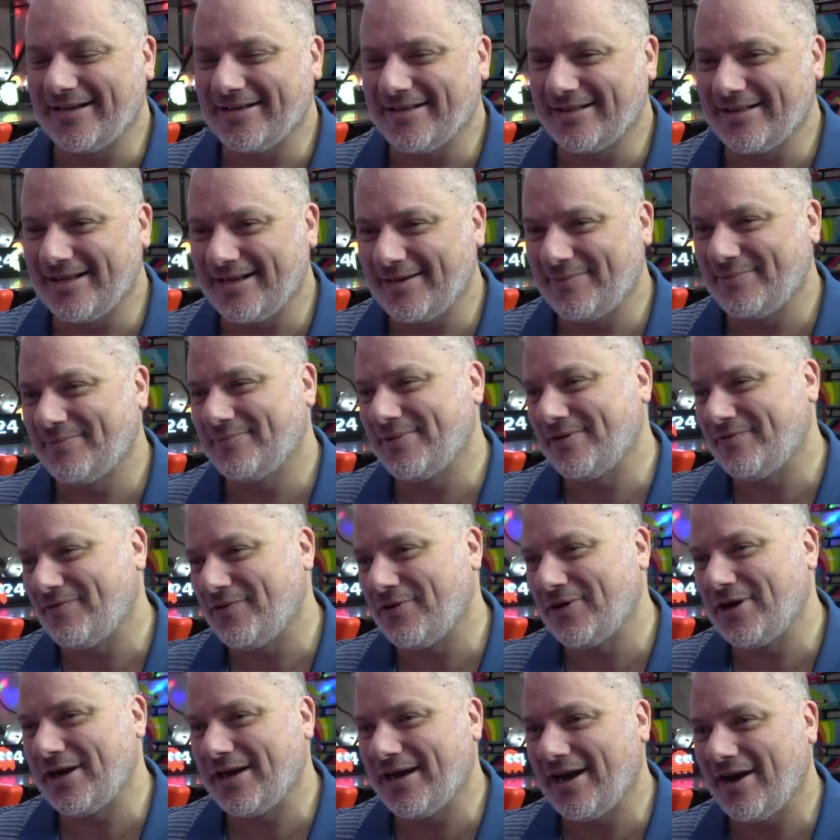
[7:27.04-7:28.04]
and then
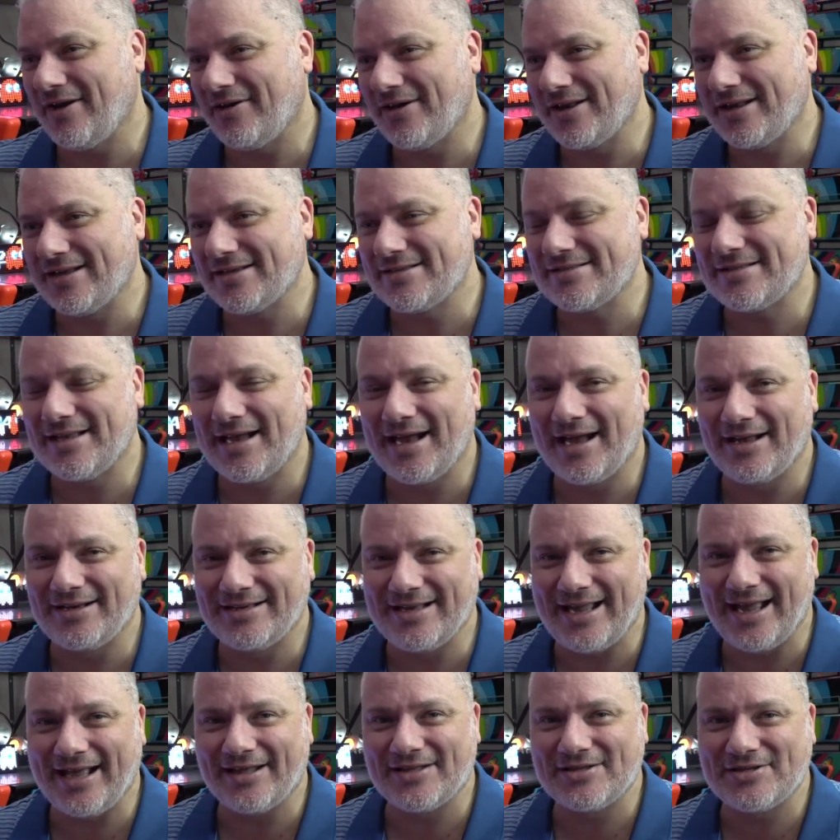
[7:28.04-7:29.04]
before you know it, you start
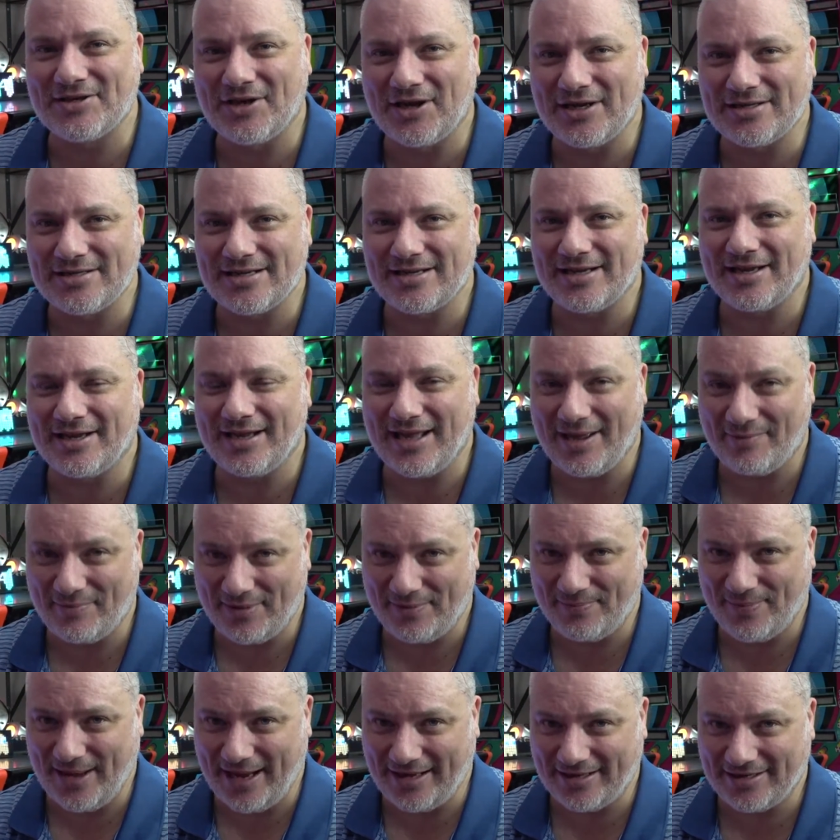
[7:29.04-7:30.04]
downsizing and
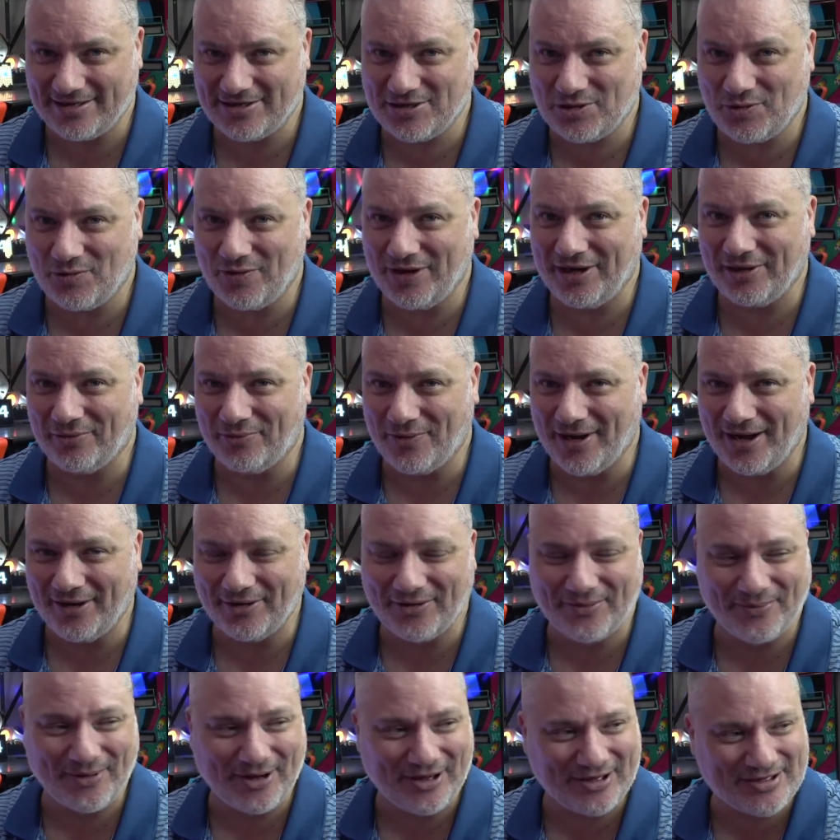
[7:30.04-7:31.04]
coming back to square one
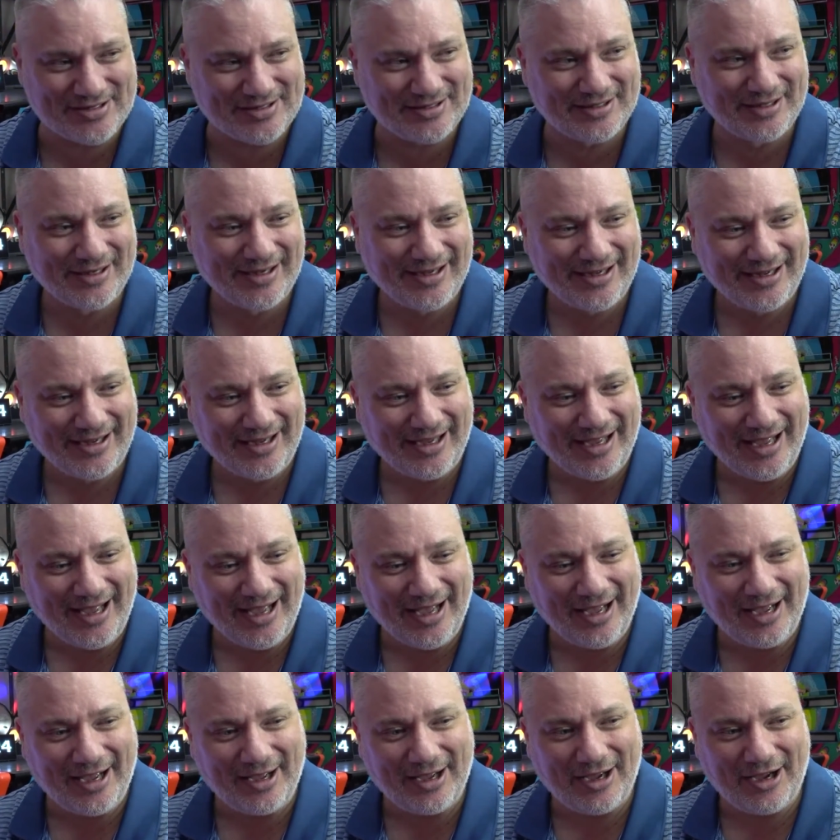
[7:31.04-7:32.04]
almost.
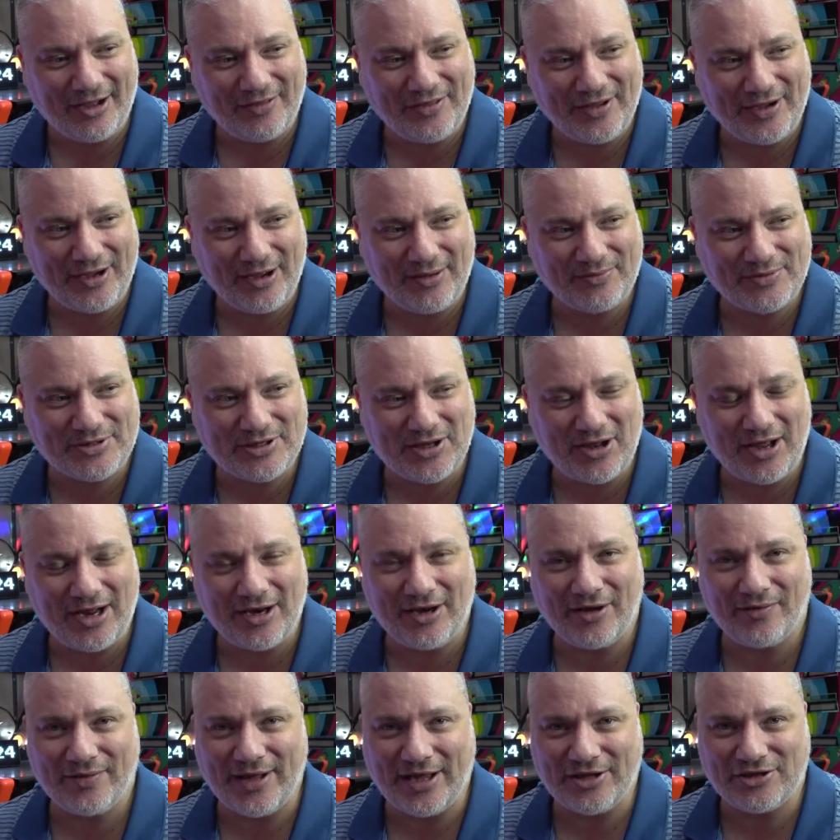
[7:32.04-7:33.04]
I think I'm
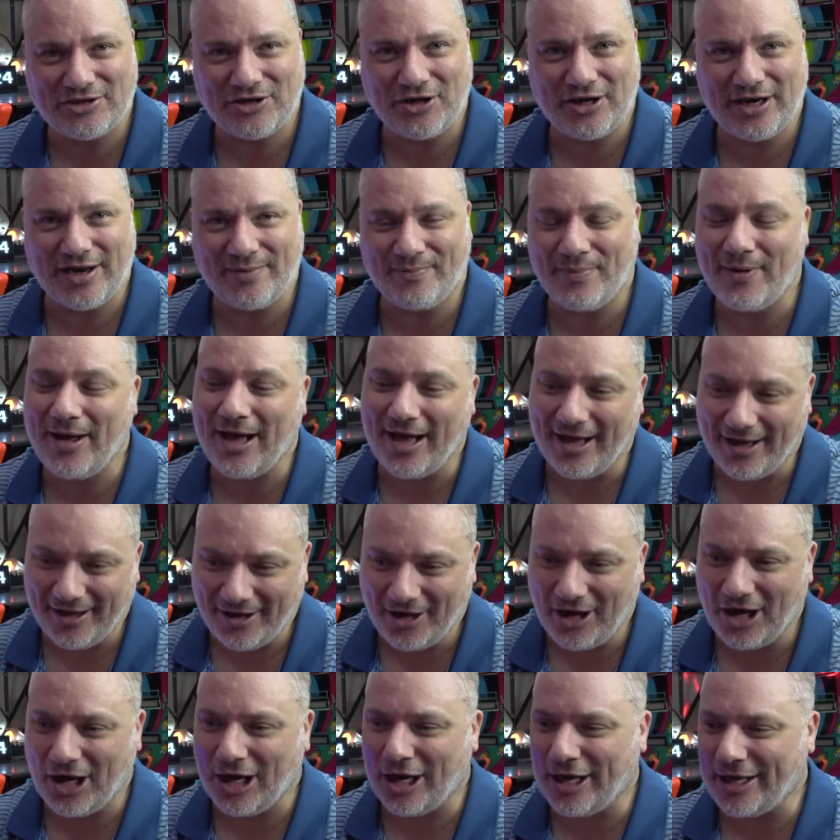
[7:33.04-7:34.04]
slightly on that journey, but
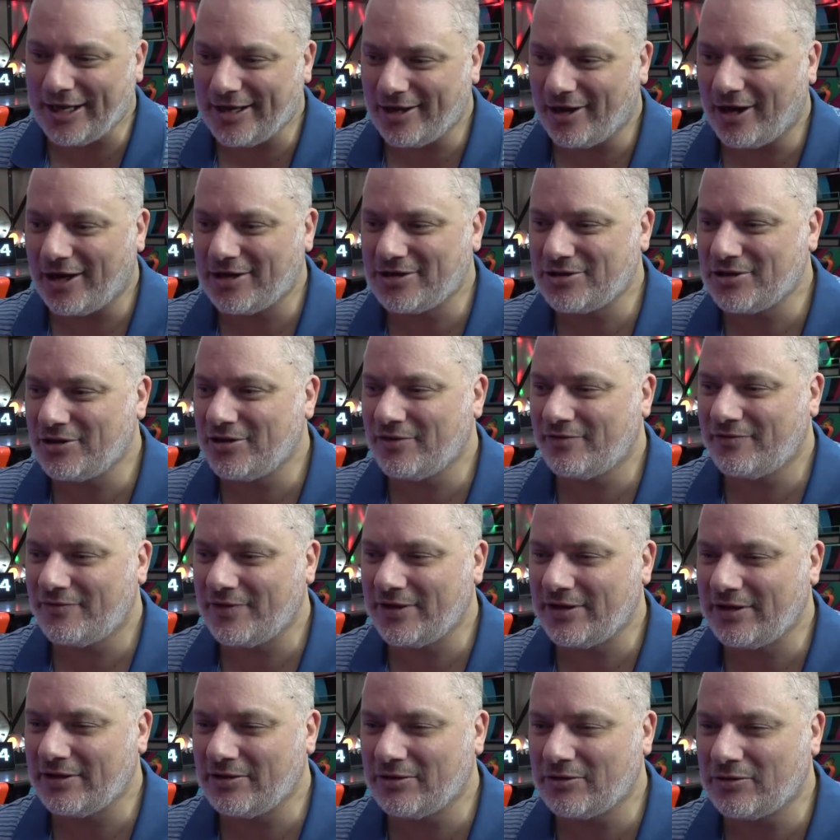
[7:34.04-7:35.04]
I do
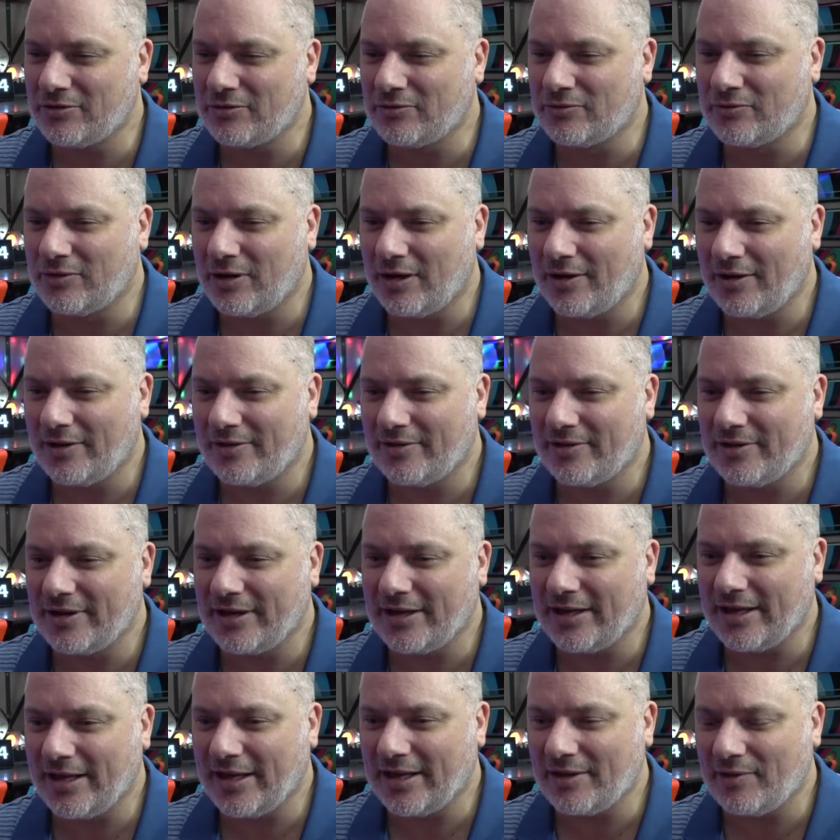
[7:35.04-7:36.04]
feel
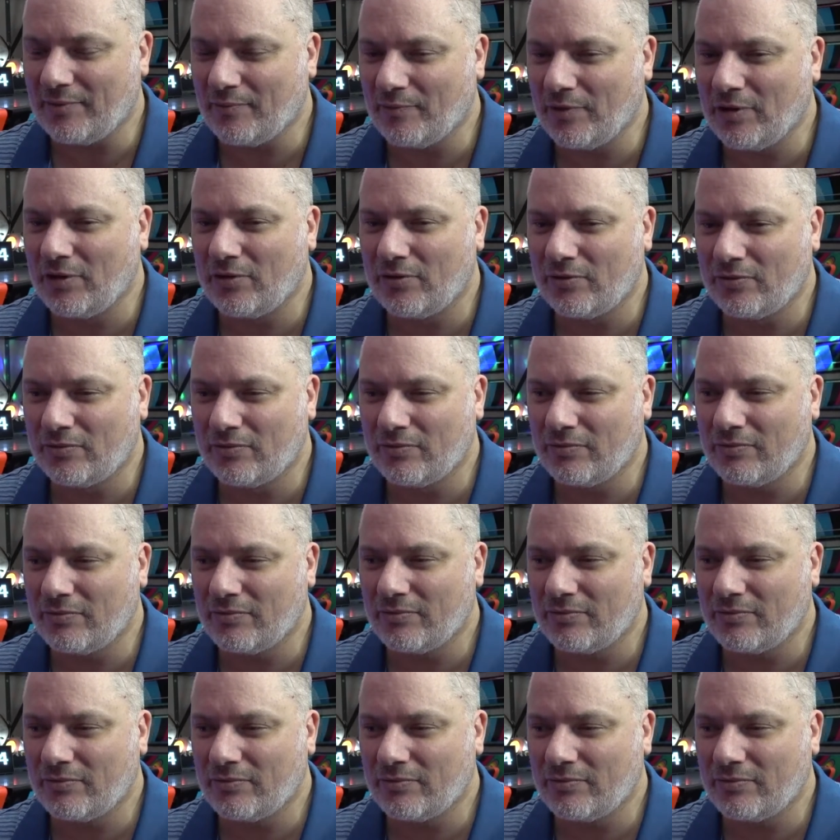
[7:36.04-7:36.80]
it will.